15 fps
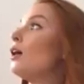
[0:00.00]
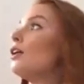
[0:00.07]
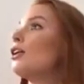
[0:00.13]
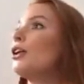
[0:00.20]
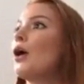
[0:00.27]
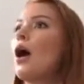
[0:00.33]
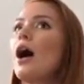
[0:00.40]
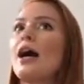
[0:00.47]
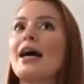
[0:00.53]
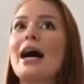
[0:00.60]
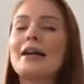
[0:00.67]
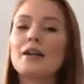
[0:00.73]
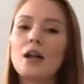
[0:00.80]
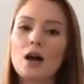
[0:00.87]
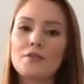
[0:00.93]
you know, I
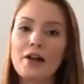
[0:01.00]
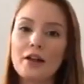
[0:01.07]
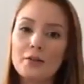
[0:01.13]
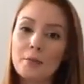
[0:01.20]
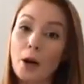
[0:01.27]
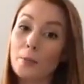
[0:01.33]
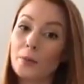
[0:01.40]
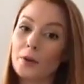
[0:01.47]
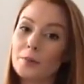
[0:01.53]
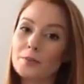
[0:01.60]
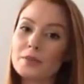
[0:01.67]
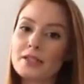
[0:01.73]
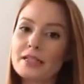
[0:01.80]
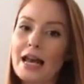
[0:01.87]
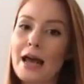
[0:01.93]
had a lot of health
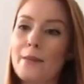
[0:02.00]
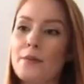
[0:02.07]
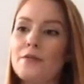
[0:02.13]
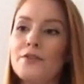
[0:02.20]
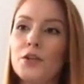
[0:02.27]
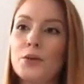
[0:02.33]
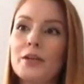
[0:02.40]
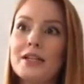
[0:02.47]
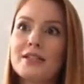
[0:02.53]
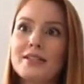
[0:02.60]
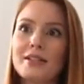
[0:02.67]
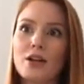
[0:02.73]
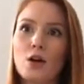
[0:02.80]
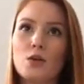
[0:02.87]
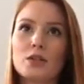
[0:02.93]
problems a few years
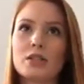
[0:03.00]
ago.